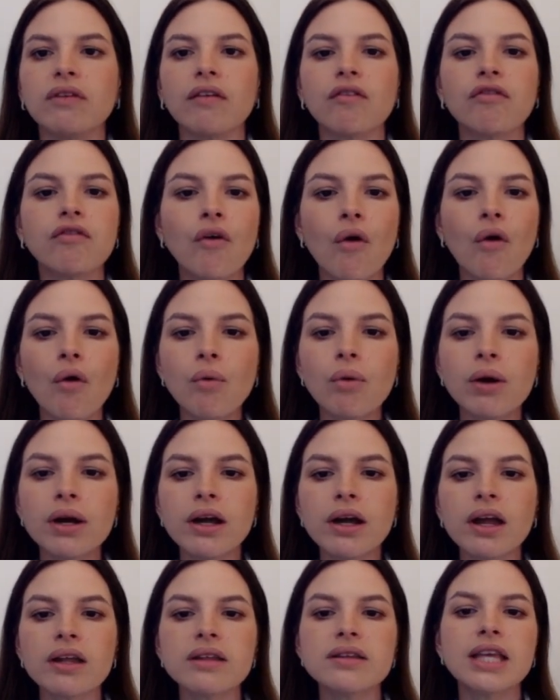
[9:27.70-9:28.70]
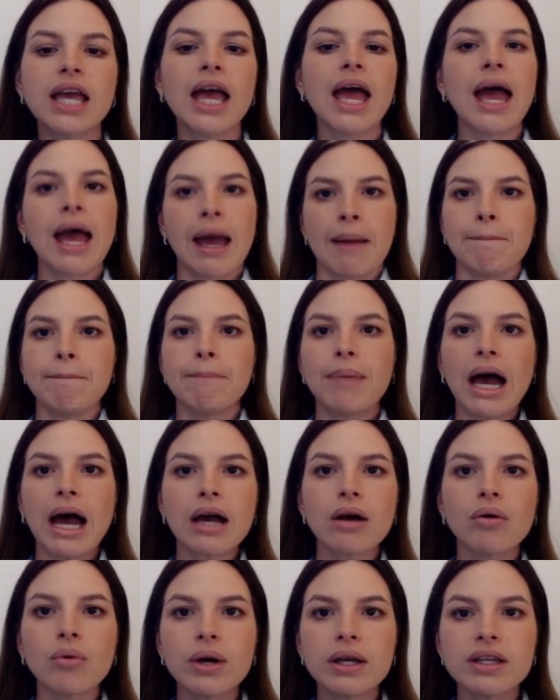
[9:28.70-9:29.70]
forwards and
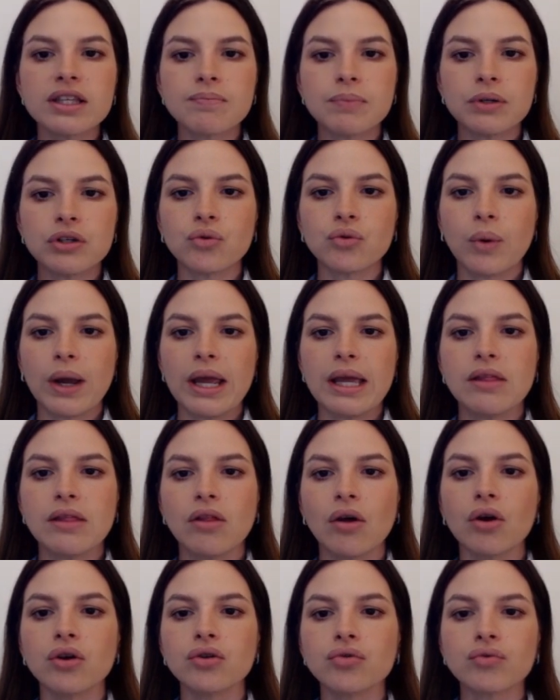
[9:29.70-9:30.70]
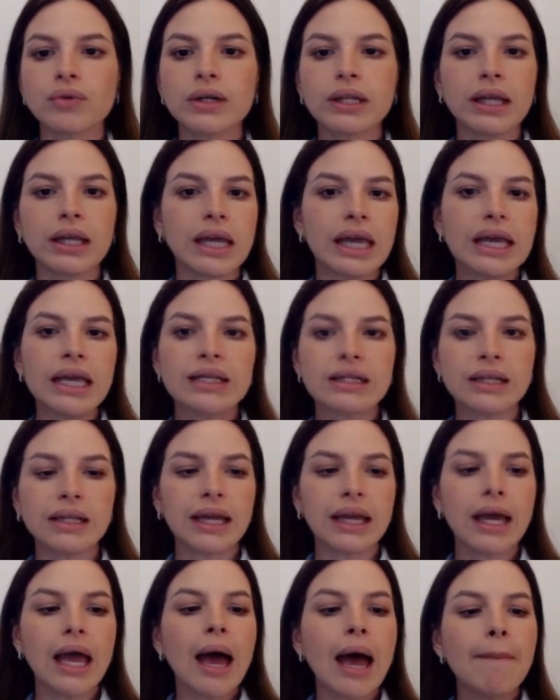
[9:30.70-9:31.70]
backwards between those really
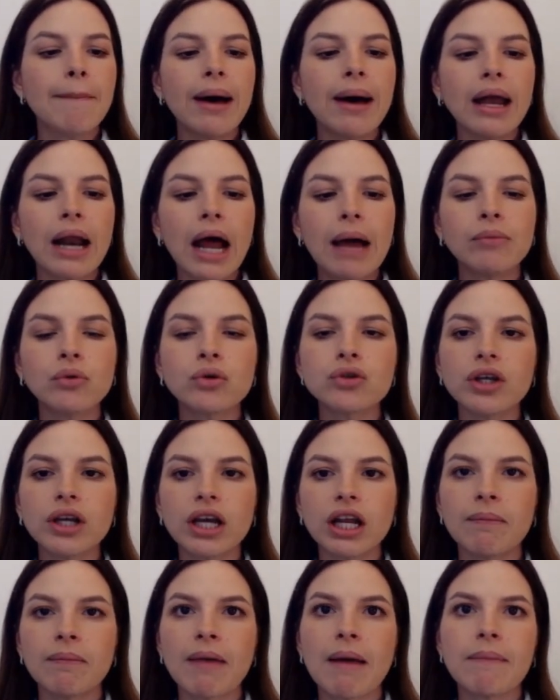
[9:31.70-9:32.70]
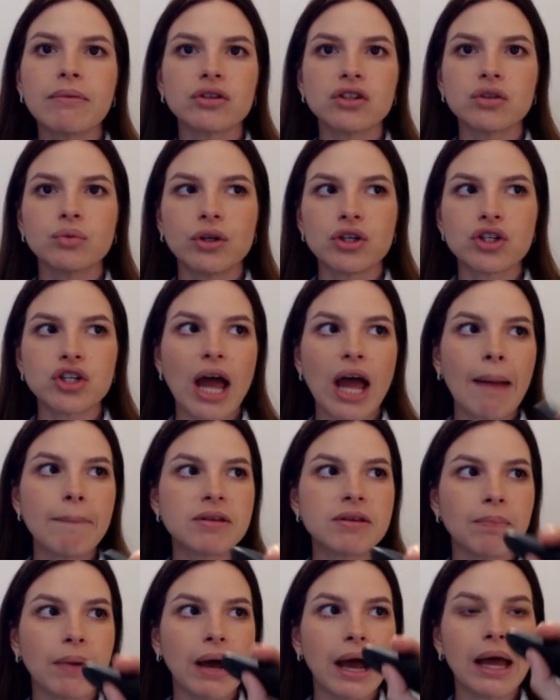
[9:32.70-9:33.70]
easily, but I'm also going to be able to switch tabs
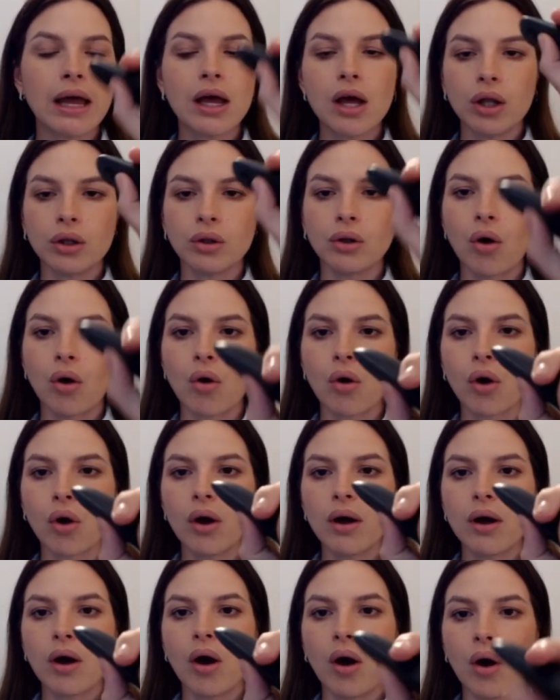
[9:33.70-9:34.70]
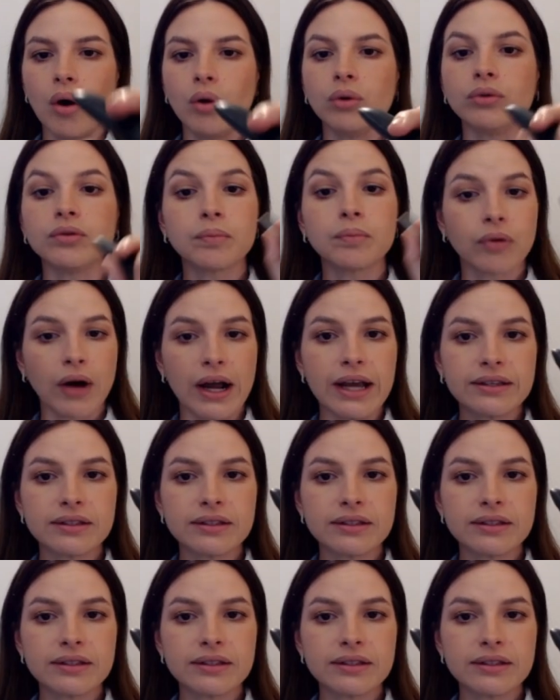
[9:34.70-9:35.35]
by long hold press.